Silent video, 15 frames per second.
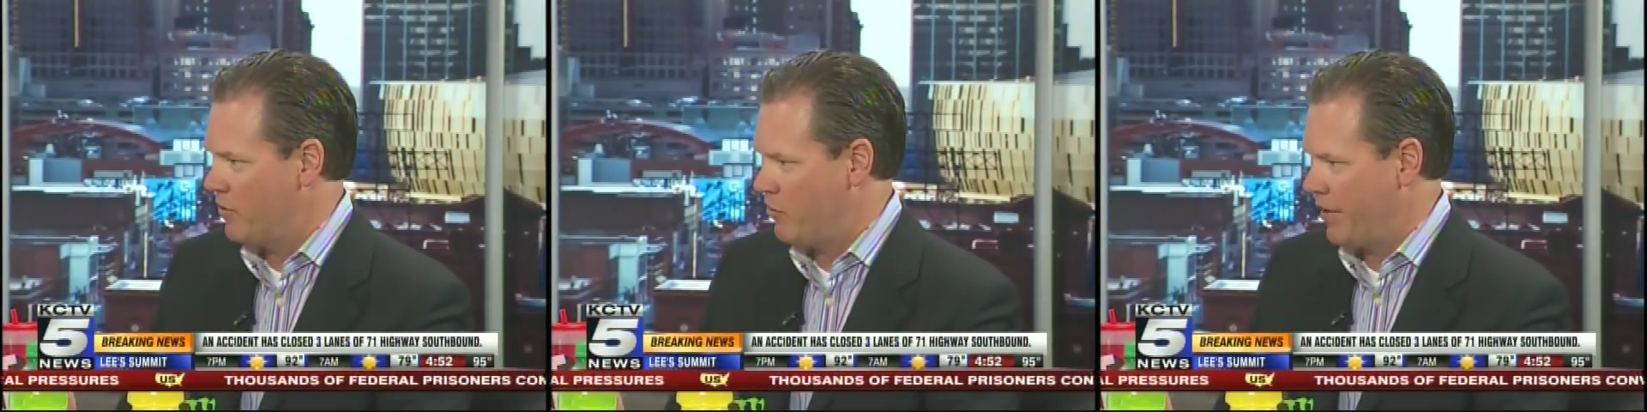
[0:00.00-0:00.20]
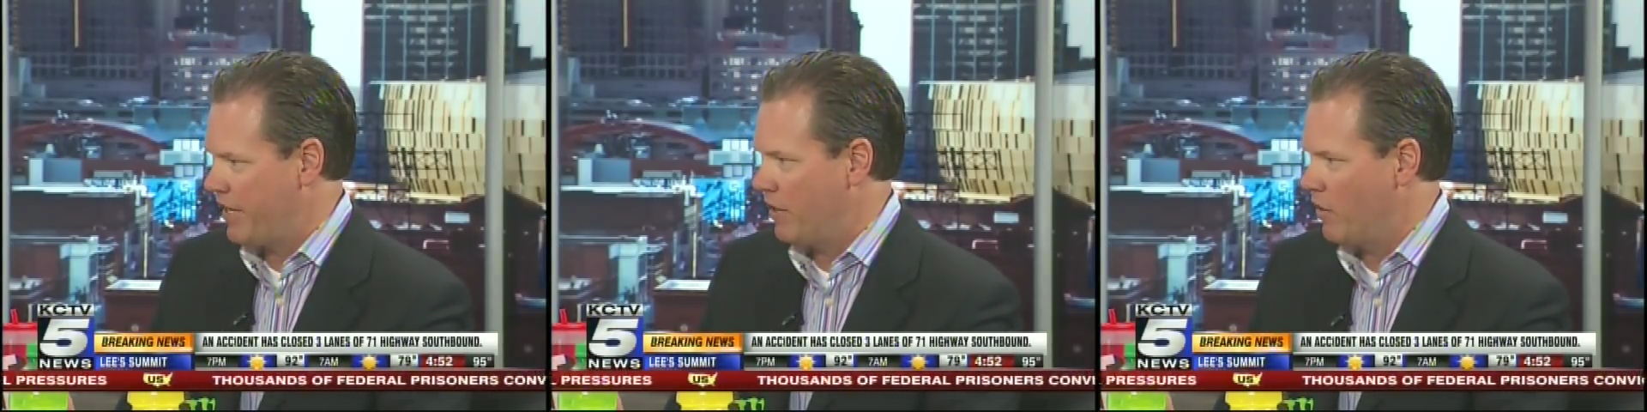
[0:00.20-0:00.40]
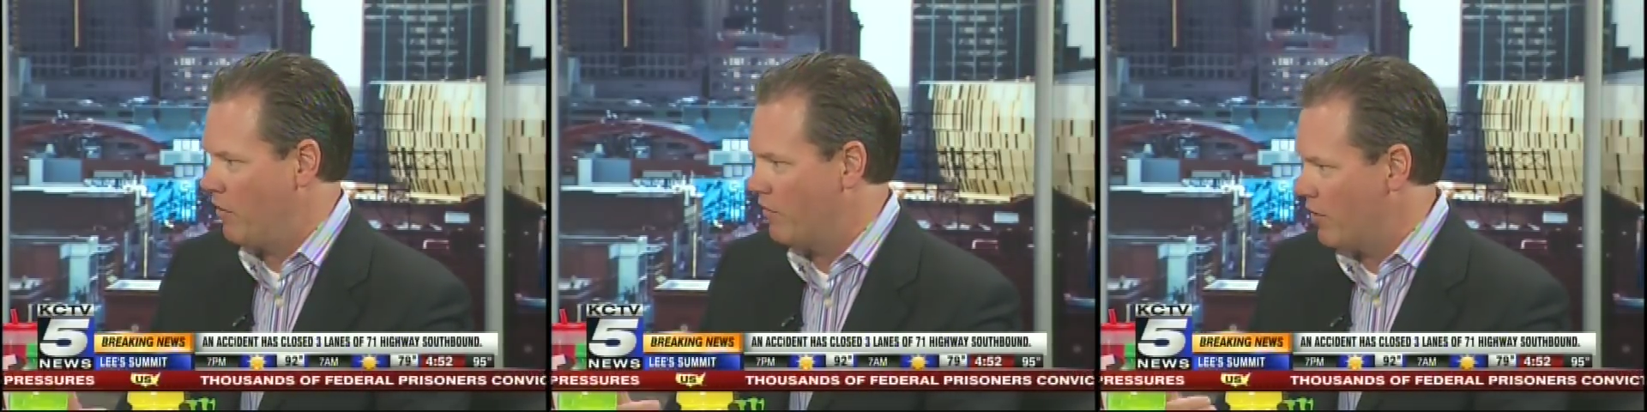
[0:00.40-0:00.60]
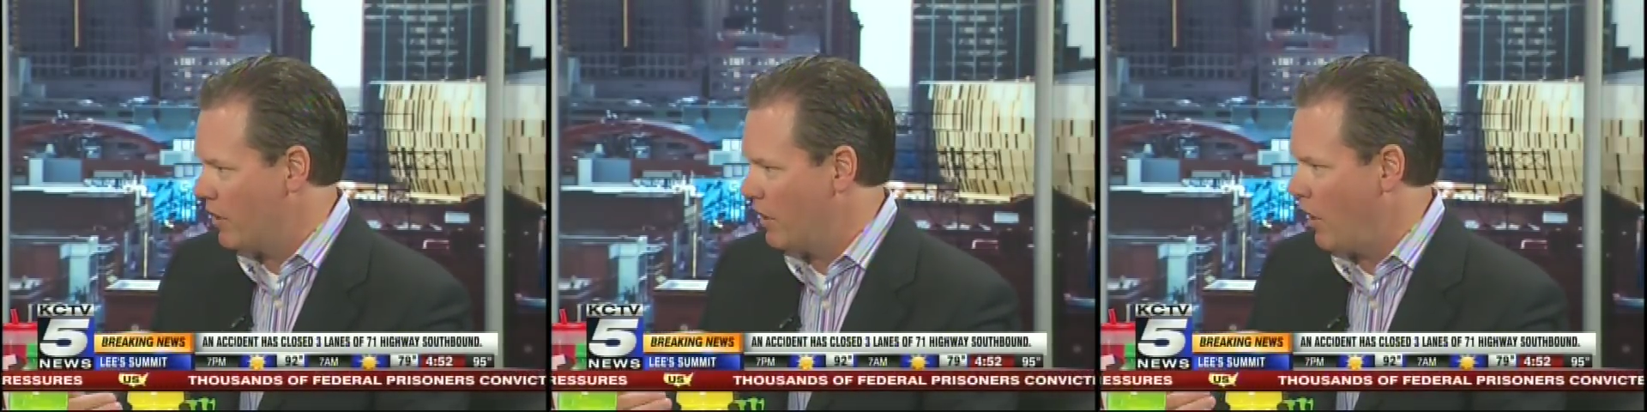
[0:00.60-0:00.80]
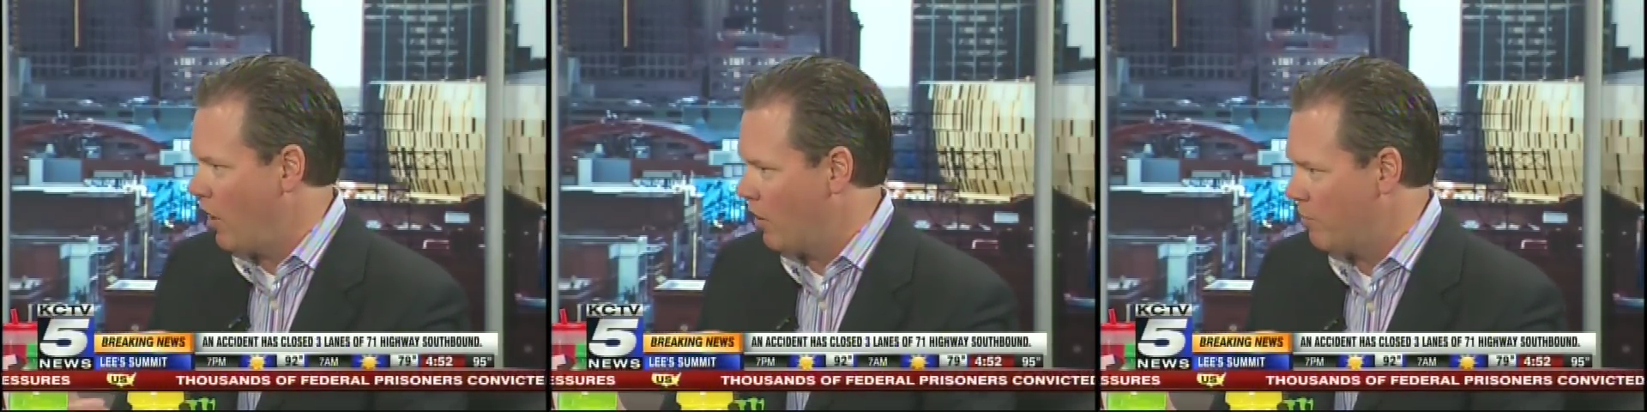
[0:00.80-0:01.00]
drink it over a
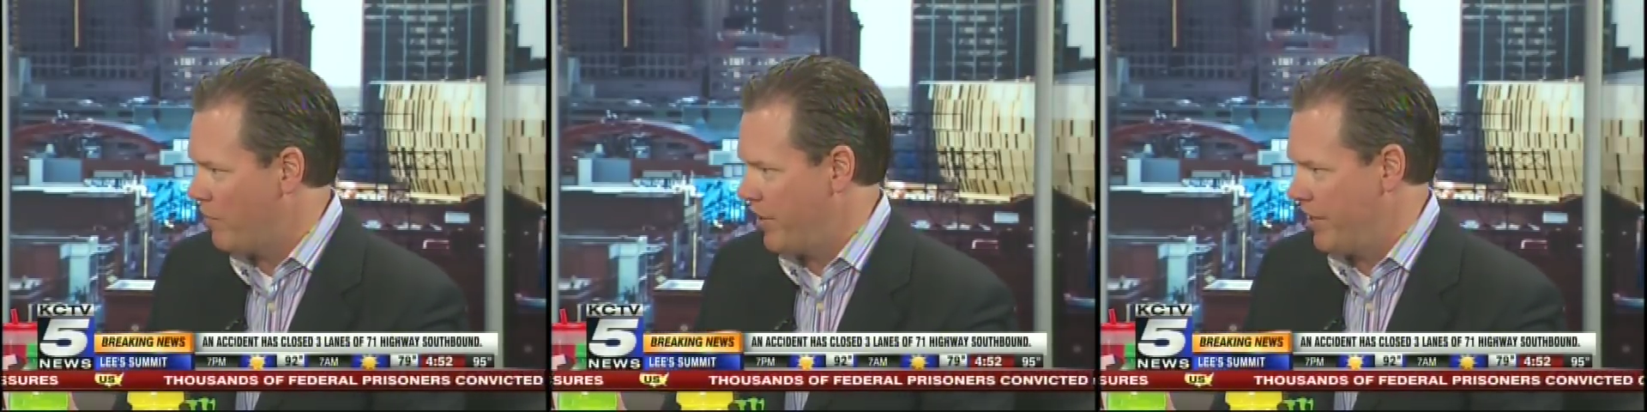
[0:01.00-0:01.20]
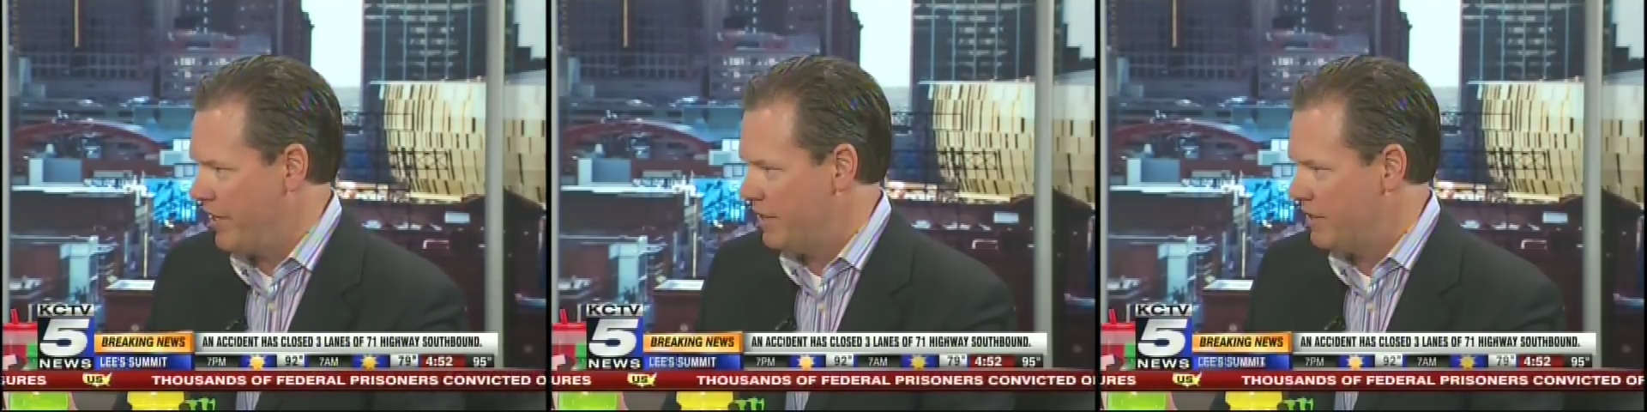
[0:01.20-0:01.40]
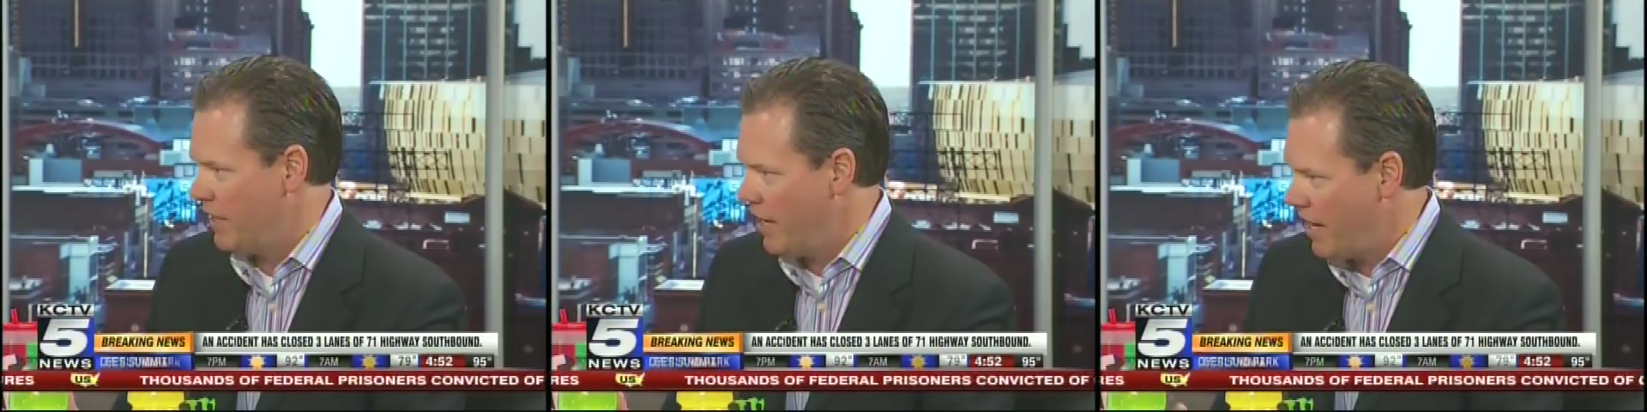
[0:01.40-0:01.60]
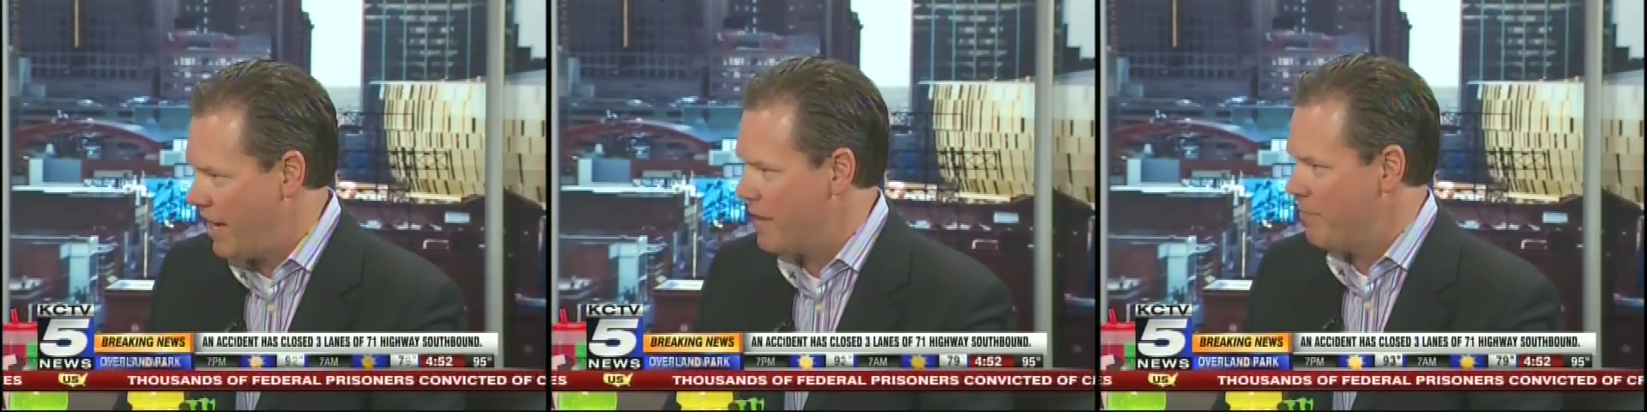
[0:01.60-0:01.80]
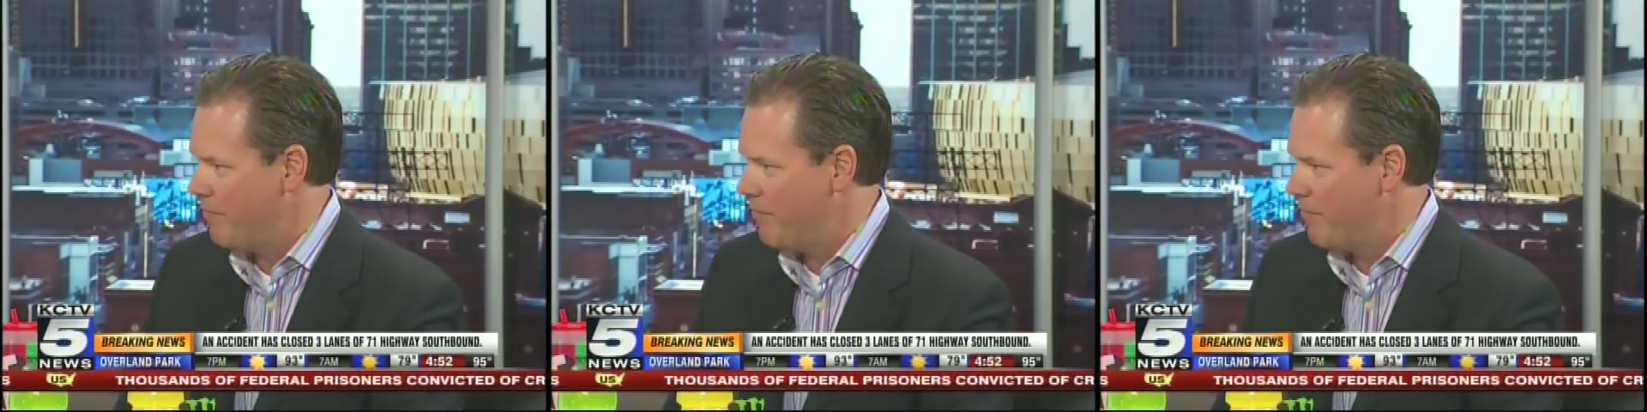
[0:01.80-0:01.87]
long period of time.